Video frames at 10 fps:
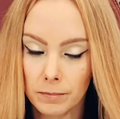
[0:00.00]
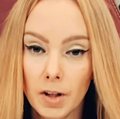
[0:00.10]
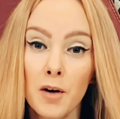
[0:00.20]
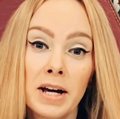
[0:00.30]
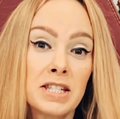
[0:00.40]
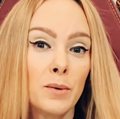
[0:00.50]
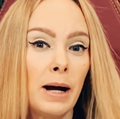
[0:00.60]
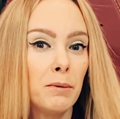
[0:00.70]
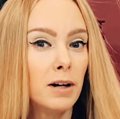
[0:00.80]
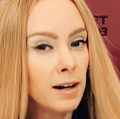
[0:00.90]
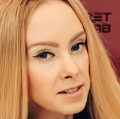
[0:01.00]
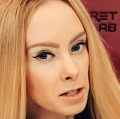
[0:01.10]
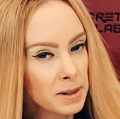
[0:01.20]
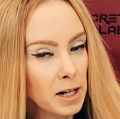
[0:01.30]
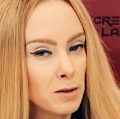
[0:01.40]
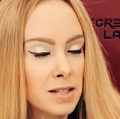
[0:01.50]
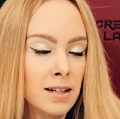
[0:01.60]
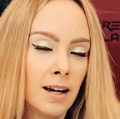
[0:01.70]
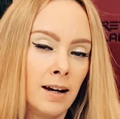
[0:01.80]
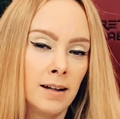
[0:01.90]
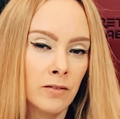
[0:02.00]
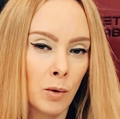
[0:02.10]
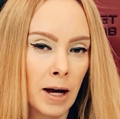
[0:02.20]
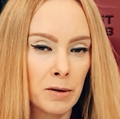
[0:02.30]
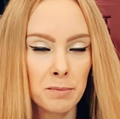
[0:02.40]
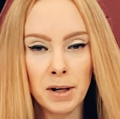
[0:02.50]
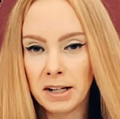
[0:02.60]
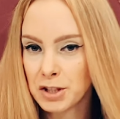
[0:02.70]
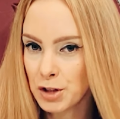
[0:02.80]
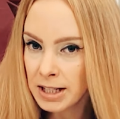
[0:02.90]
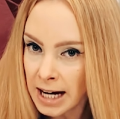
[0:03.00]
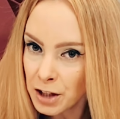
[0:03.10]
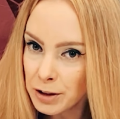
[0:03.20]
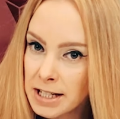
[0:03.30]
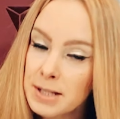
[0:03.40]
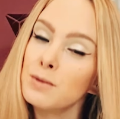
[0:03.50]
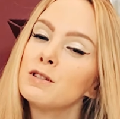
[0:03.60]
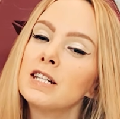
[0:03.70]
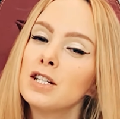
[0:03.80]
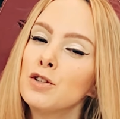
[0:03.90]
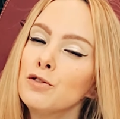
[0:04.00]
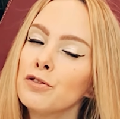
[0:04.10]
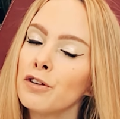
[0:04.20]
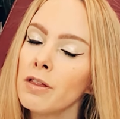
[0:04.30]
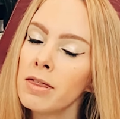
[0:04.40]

Okay, so I will also be hosting a giveaway with Market Street Gallery, so stay tuned for